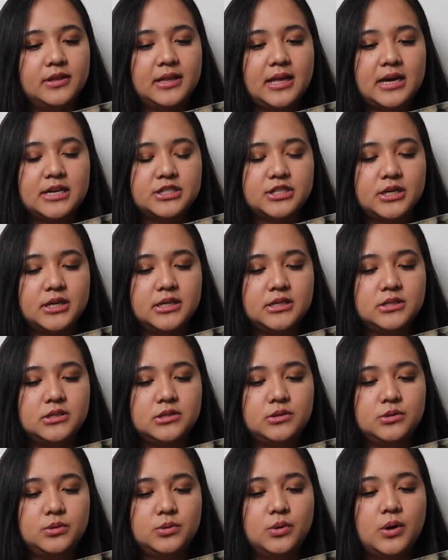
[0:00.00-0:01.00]
lash line
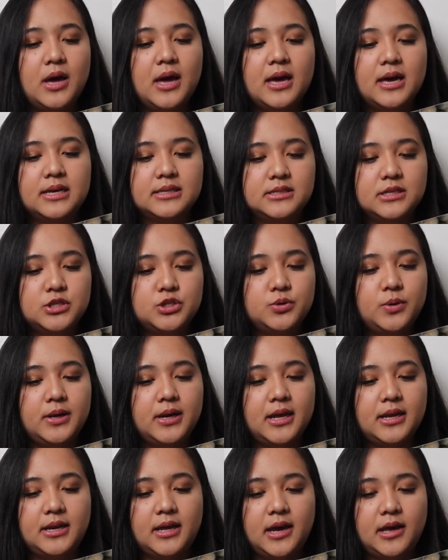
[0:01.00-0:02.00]
to accentuate
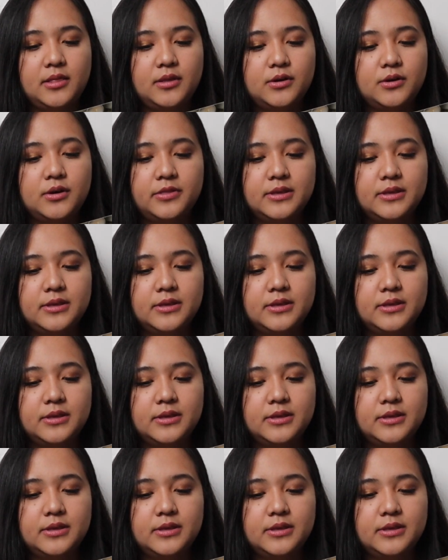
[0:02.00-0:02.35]
any eye look.